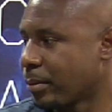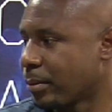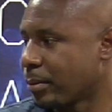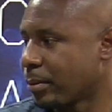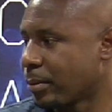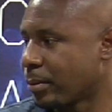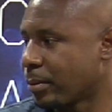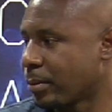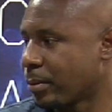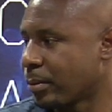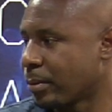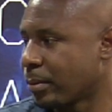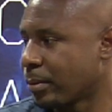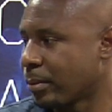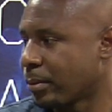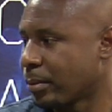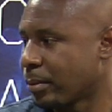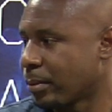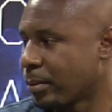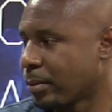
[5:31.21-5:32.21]

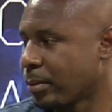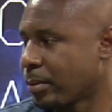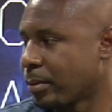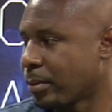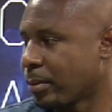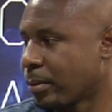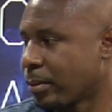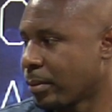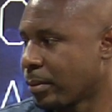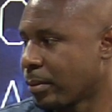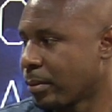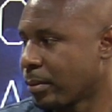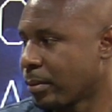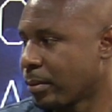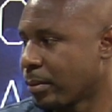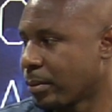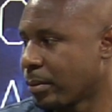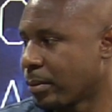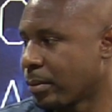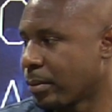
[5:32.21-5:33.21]

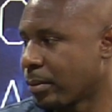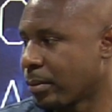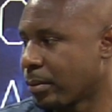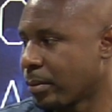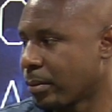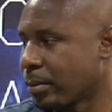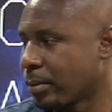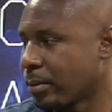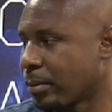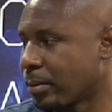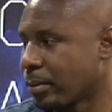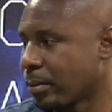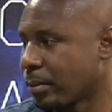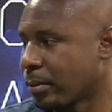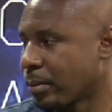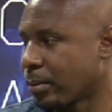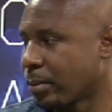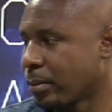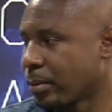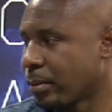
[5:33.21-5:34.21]

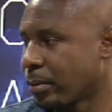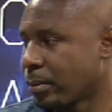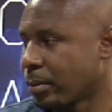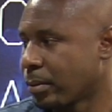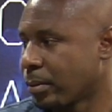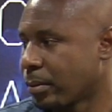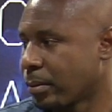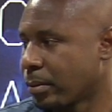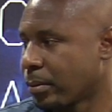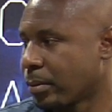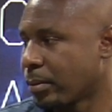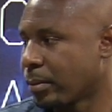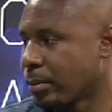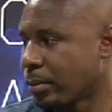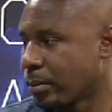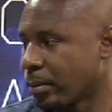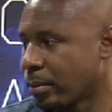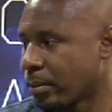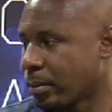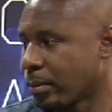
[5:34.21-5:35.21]

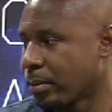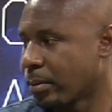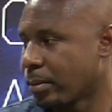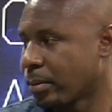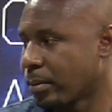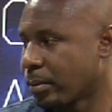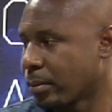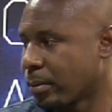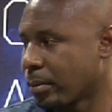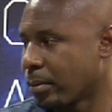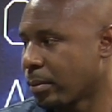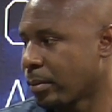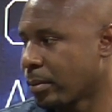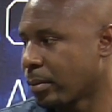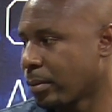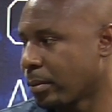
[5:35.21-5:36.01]
This person isn't speaking.